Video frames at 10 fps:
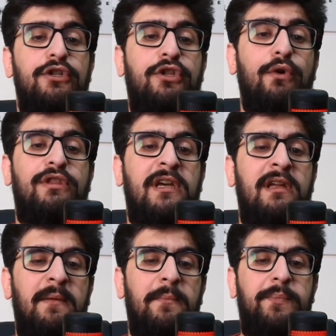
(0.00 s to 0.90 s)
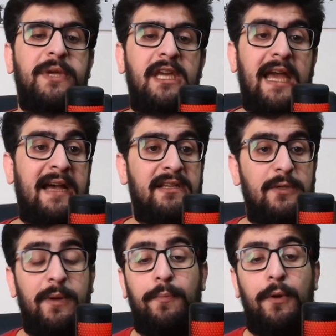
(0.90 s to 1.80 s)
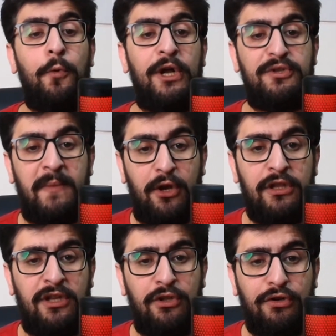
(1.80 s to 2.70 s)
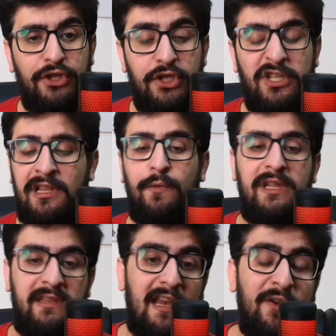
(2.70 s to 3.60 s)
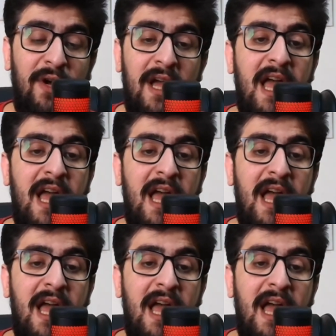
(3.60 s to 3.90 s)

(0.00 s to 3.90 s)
Total BS. People who watch my content consistently will tell you